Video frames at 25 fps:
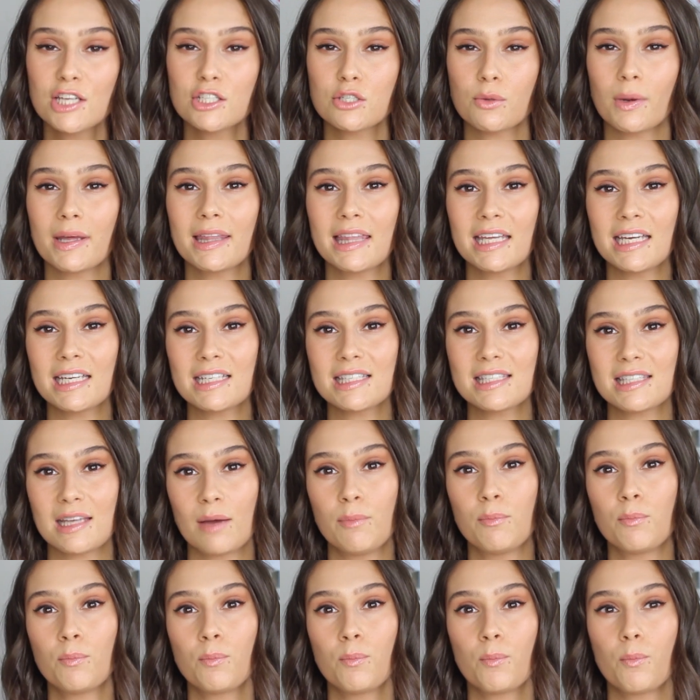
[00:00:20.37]
so I think it's
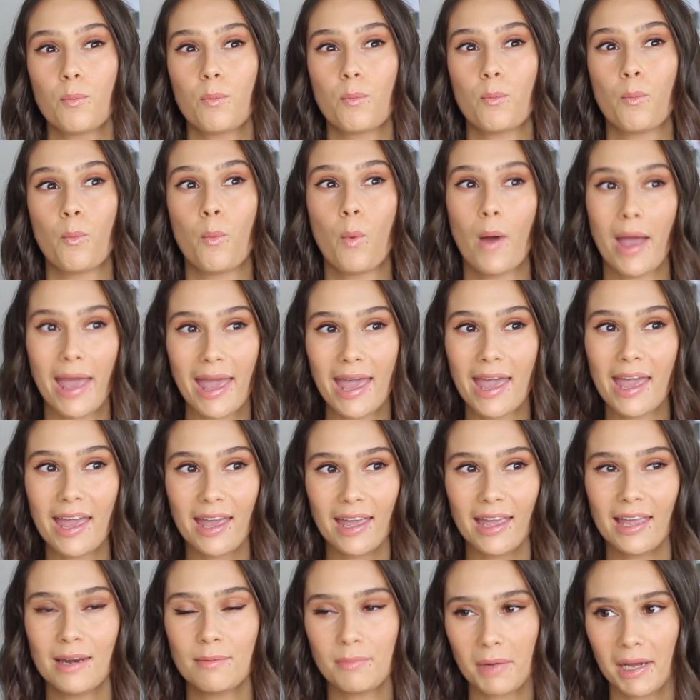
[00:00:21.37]

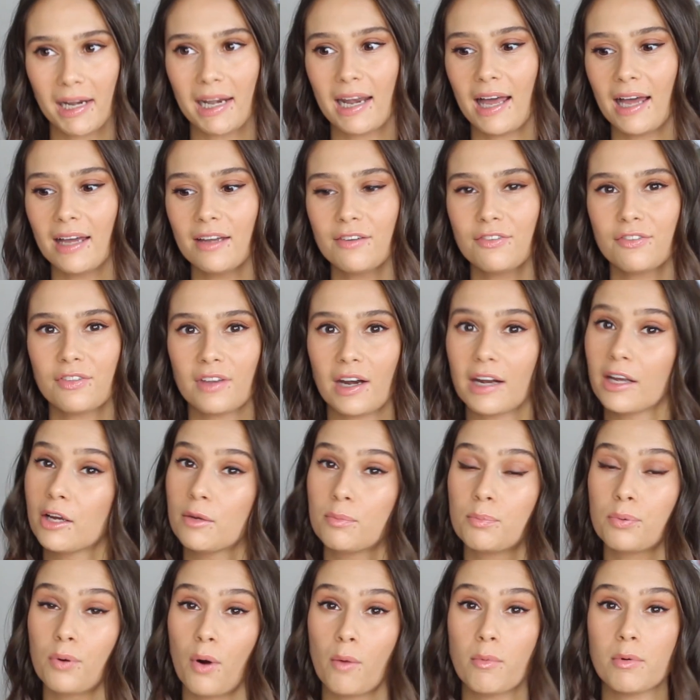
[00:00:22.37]
somewhere in my life that I
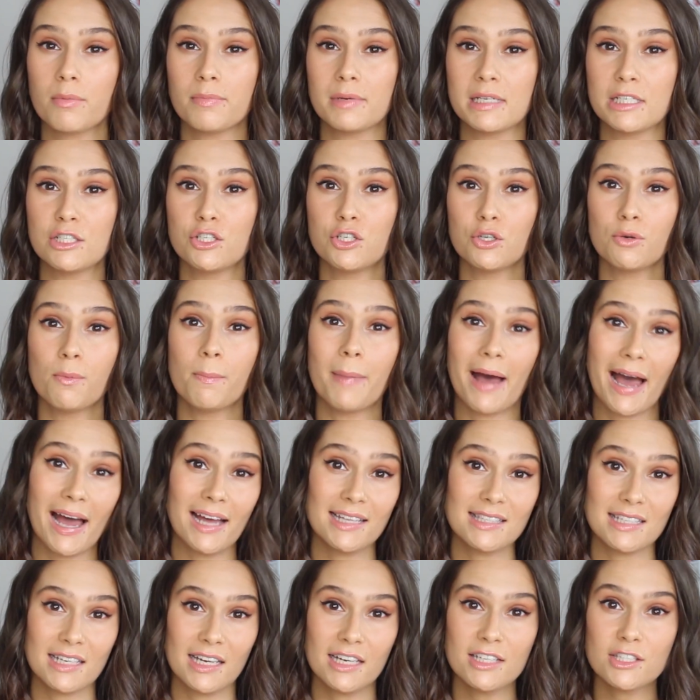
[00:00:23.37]
could probably do
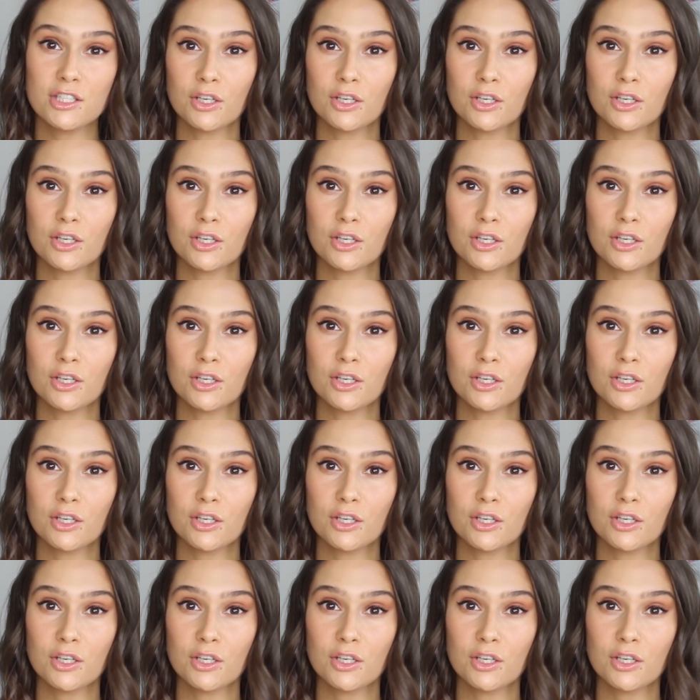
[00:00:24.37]
better.